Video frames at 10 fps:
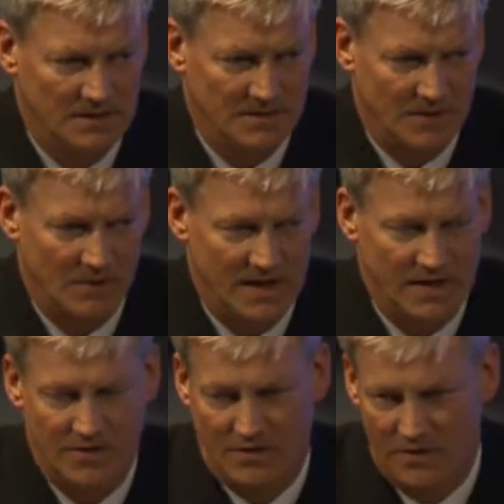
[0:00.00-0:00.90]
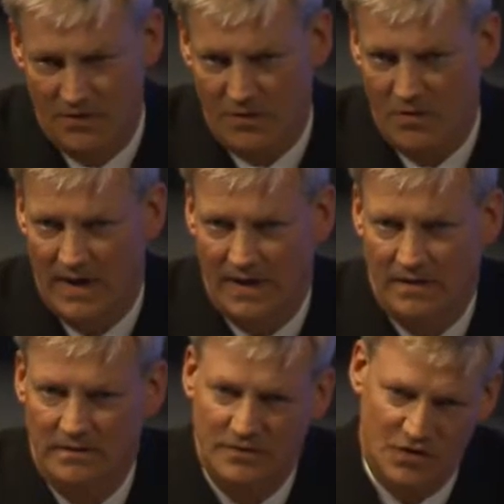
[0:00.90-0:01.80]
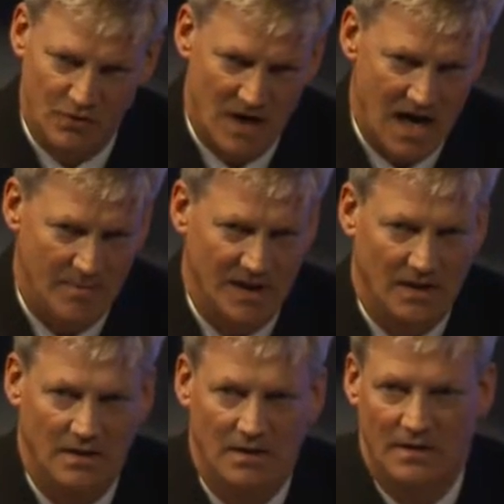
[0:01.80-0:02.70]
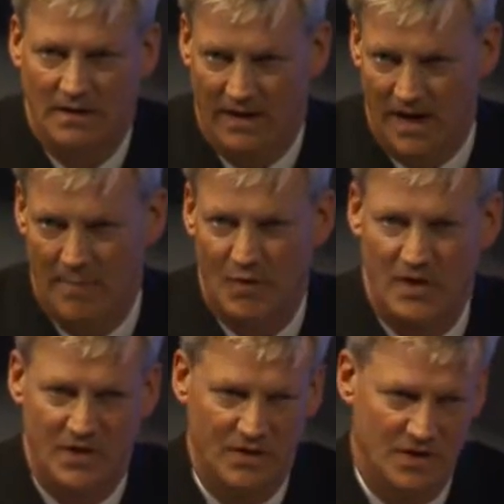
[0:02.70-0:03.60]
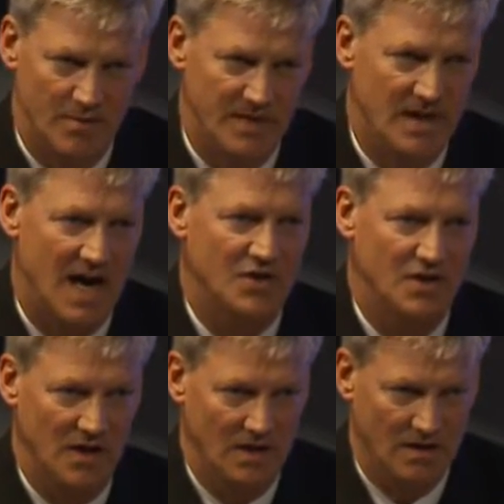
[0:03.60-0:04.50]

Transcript: the Great Eastern Earthquake, tsunami, and Operation Tomodachi.